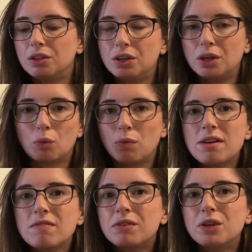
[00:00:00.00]
you know,
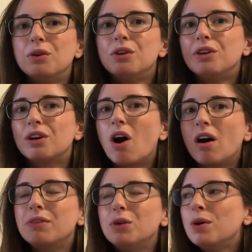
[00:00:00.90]

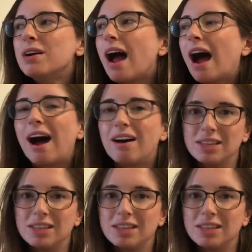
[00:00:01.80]
you wouldn't have